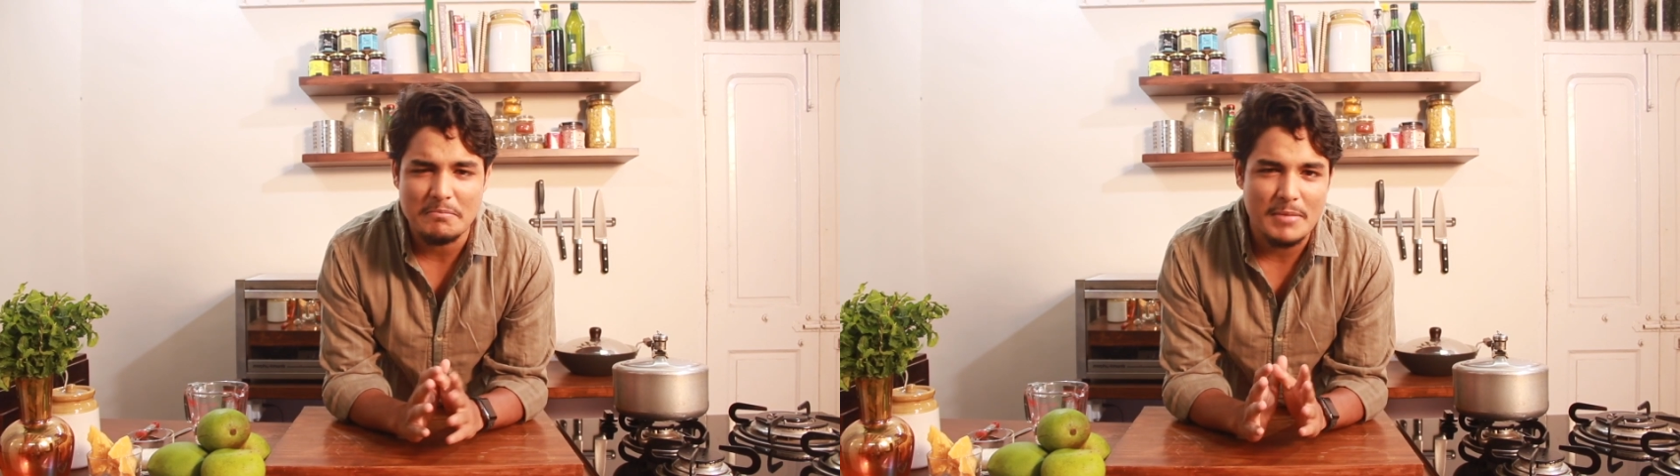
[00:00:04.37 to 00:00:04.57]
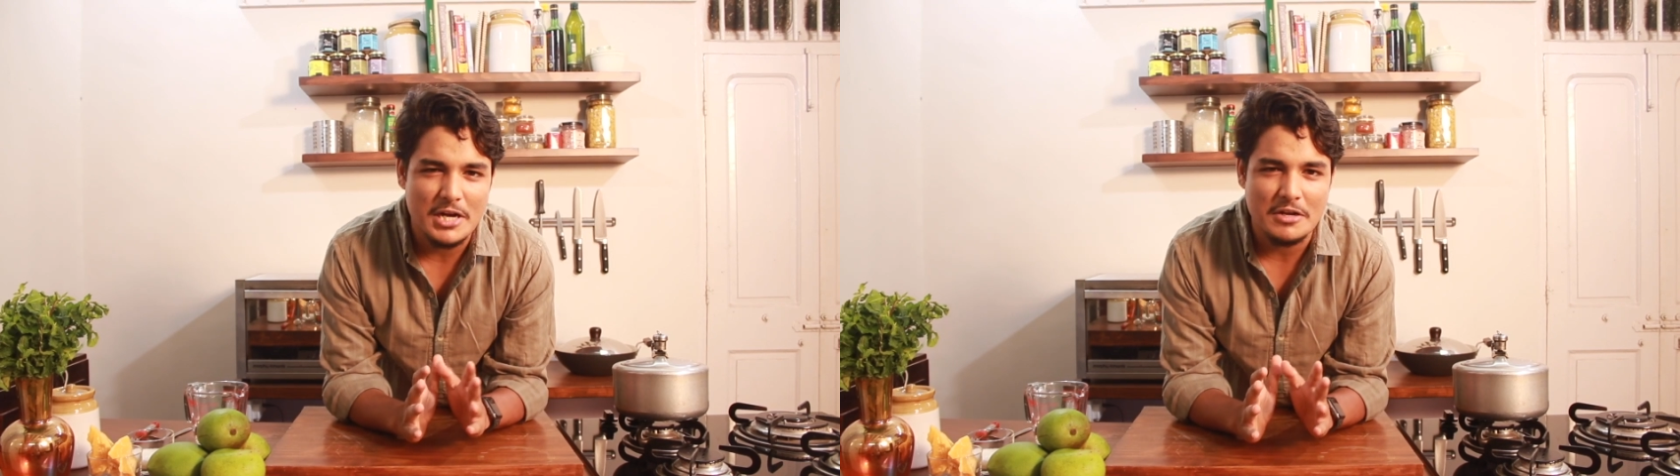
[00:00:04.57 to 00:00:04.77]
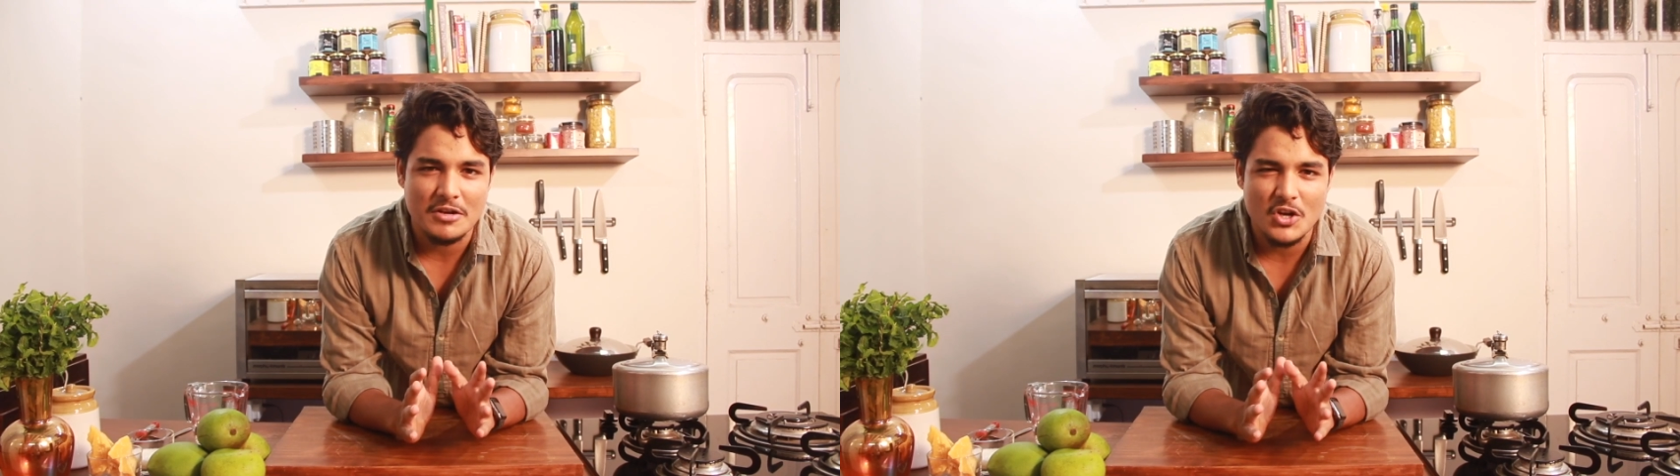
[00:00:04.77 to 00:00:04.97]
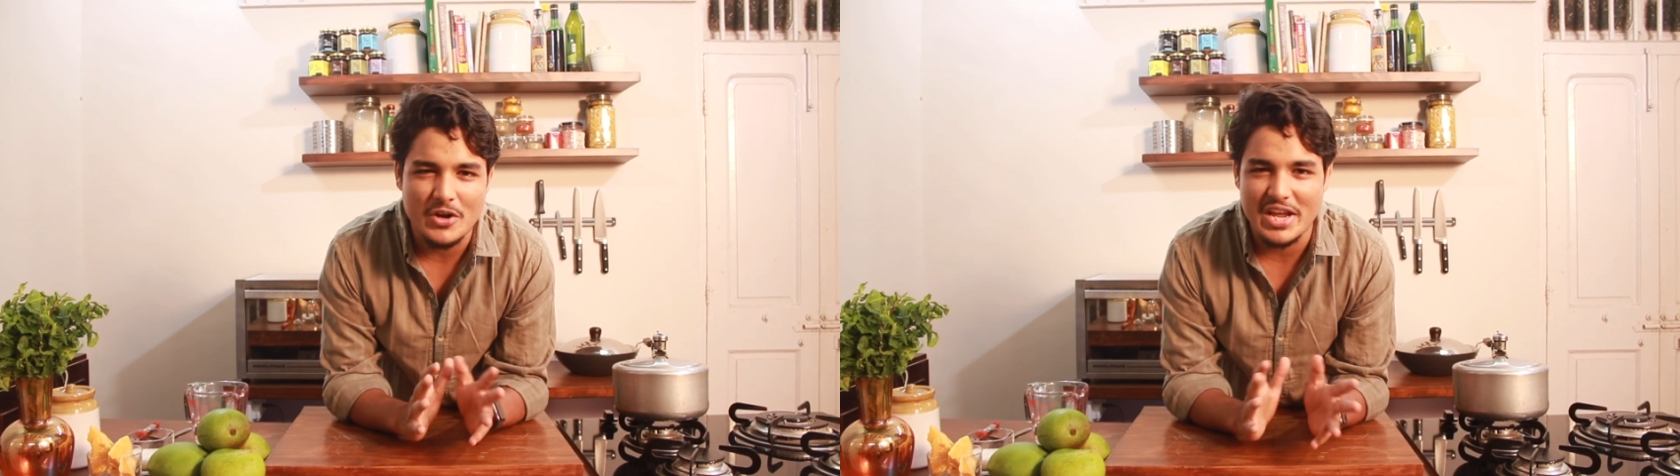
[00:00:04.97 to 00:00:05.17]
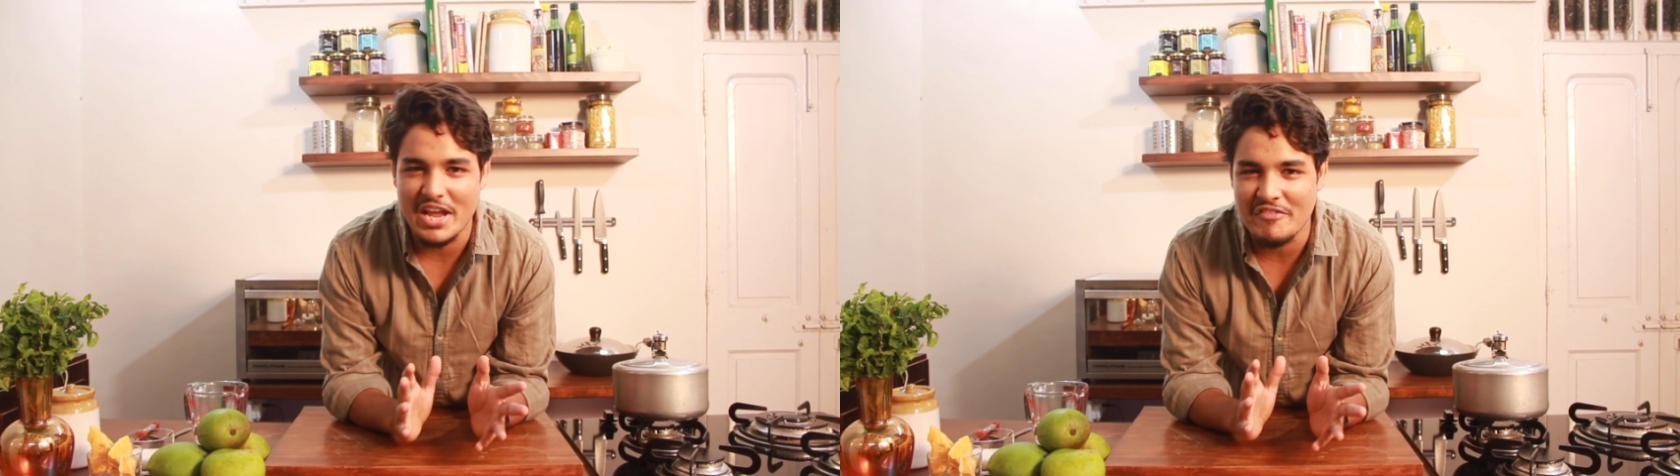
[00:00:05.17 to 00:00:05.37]
but
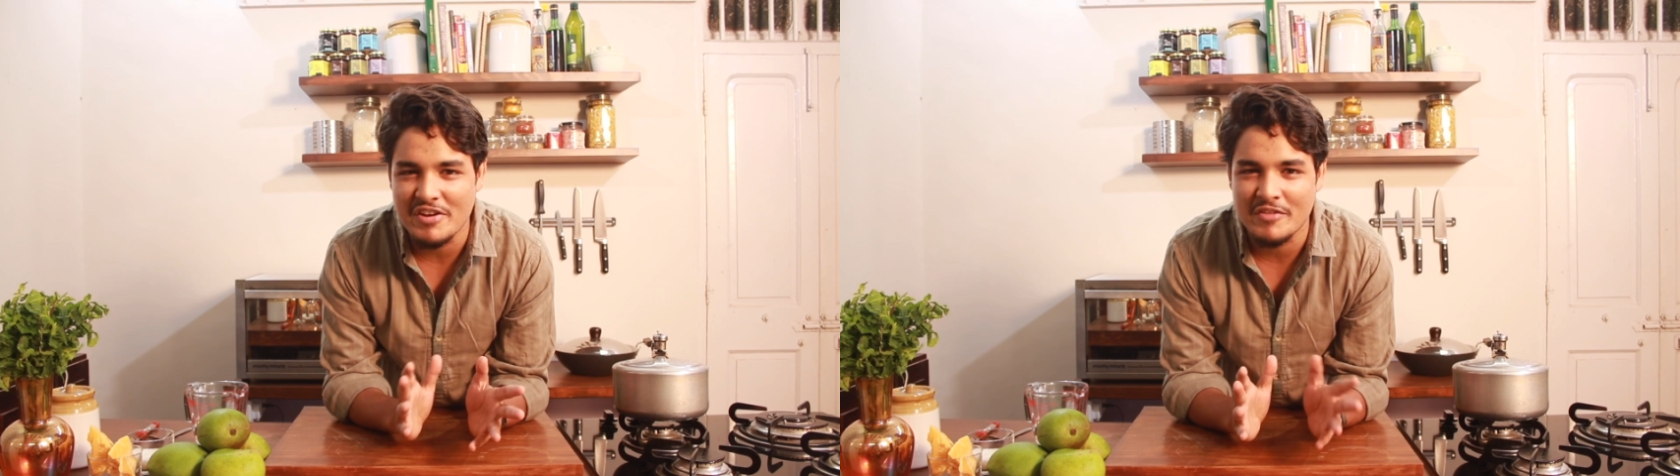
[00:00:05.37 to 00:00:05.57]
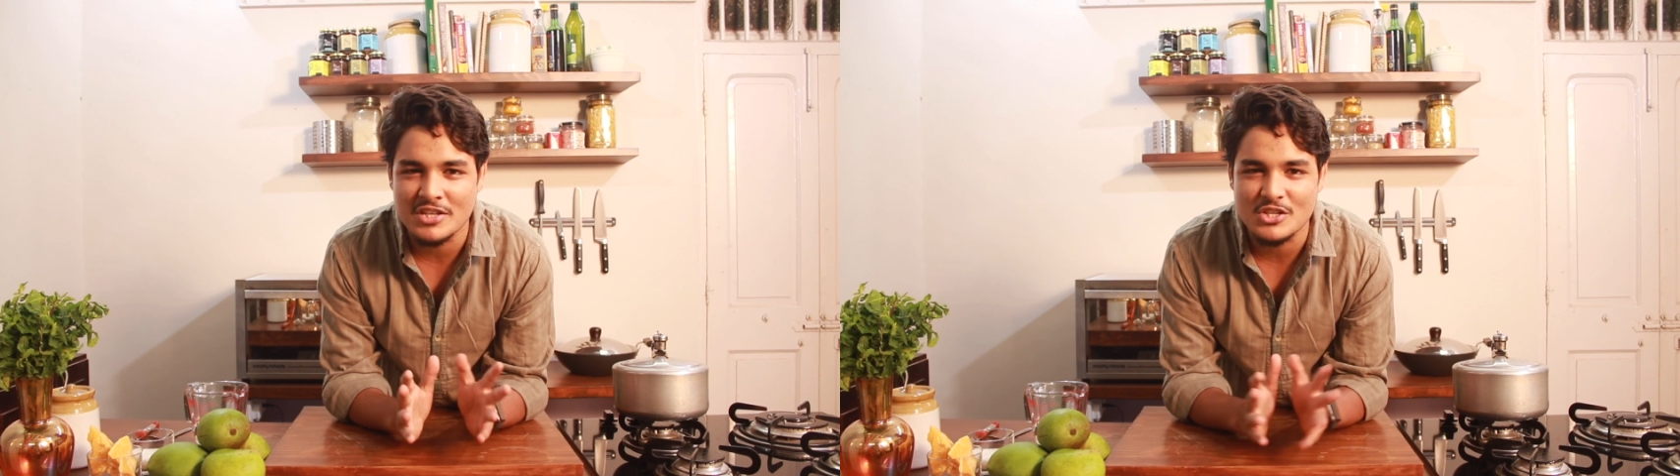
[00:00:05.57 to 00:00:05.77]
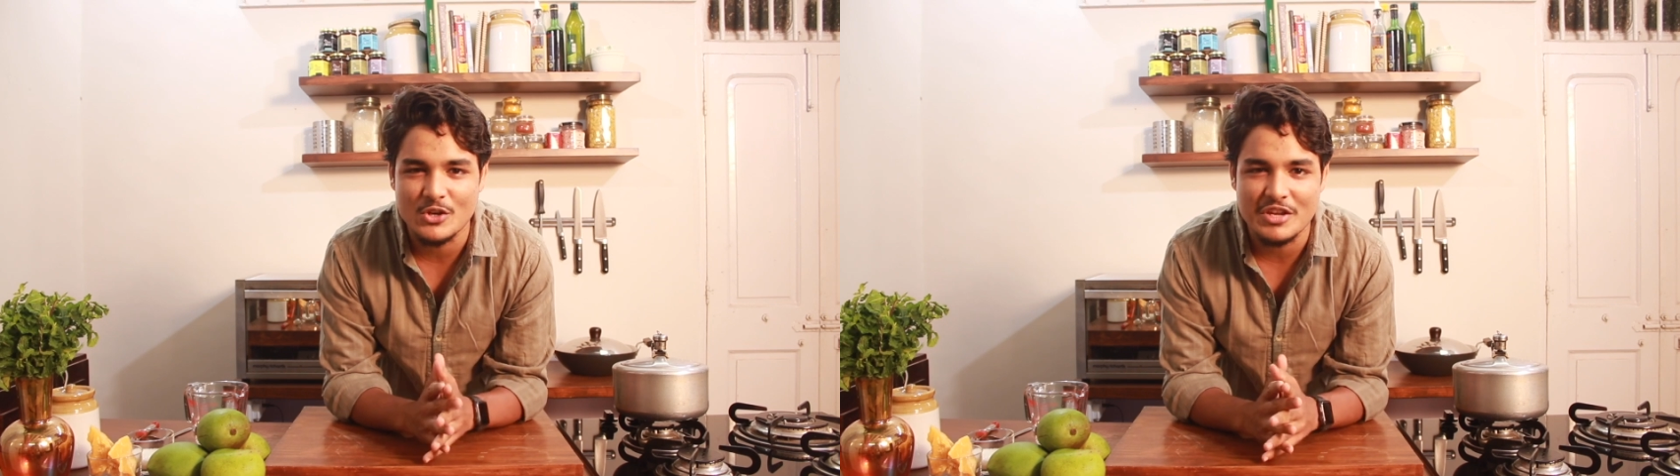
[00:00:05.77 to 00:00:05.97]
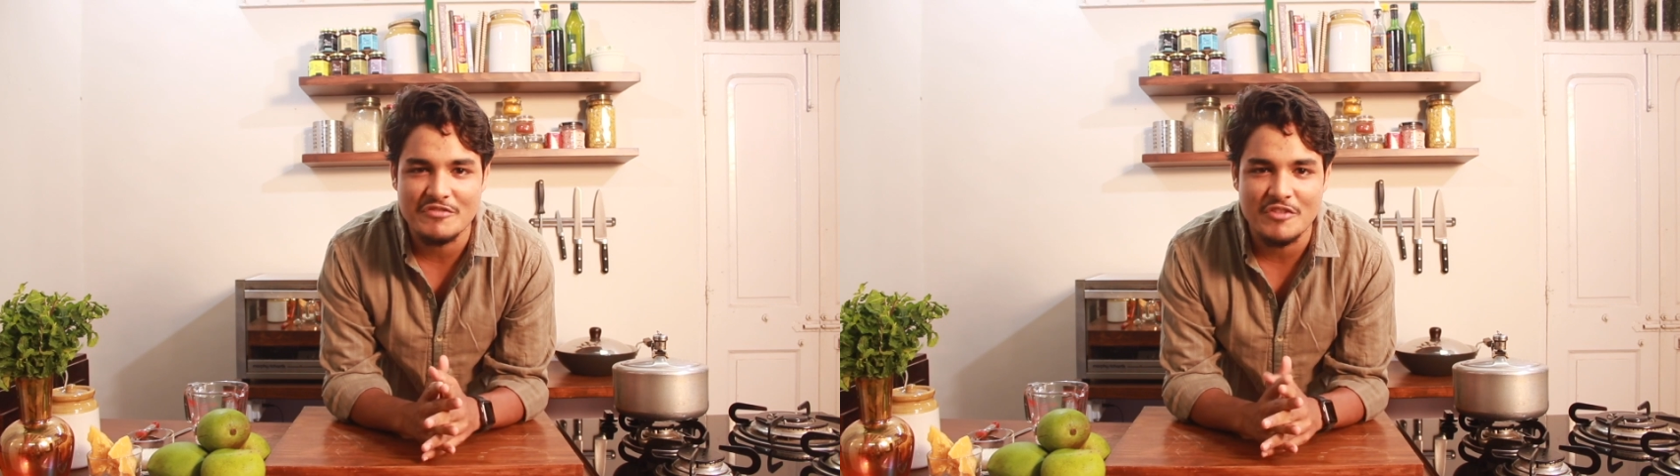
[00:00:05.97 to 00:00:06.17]
not everyone's looking